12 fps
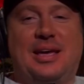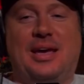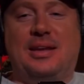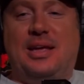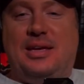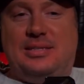
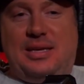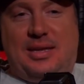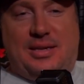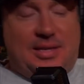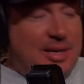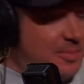had has
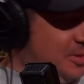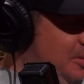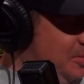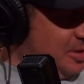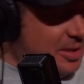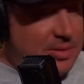handicapped
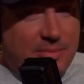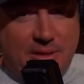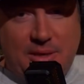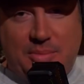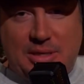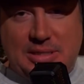people in,
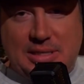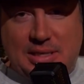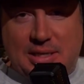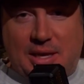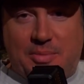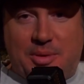in mentally
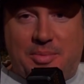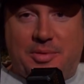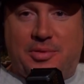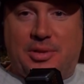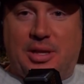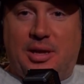handicapped people
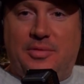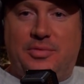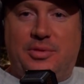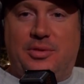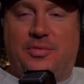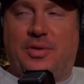in their life
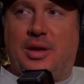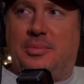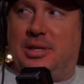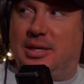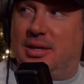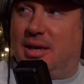or in their
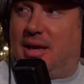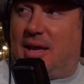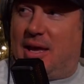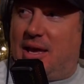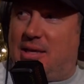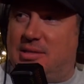family.
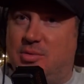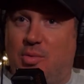And